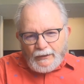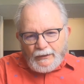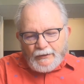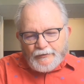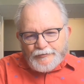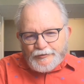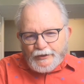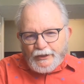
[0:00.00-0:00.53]

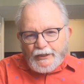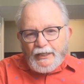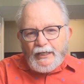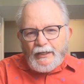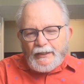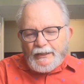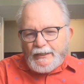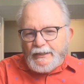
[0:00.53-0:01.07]
it's in
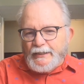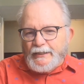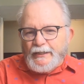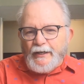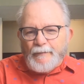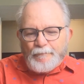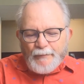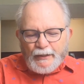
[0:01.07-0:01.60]
E
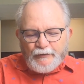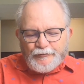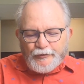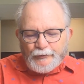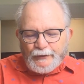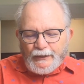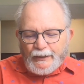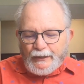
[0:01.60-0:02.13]

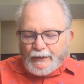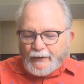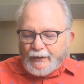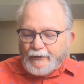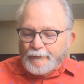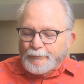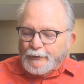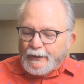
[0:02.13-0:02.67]
Mixolydian. I
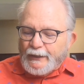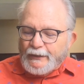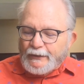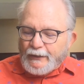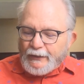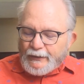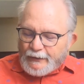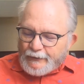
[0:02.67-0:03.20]
could play it
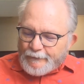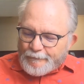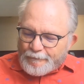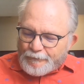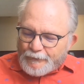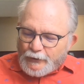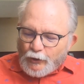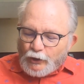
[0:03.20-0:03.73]

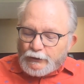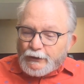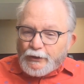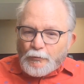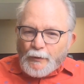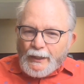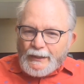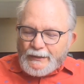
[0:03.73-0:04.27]
all on the
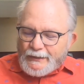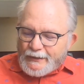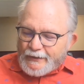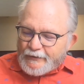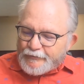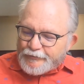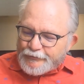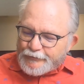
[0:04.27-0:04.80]
white
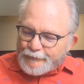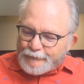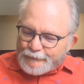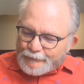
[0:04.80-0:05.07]
keys.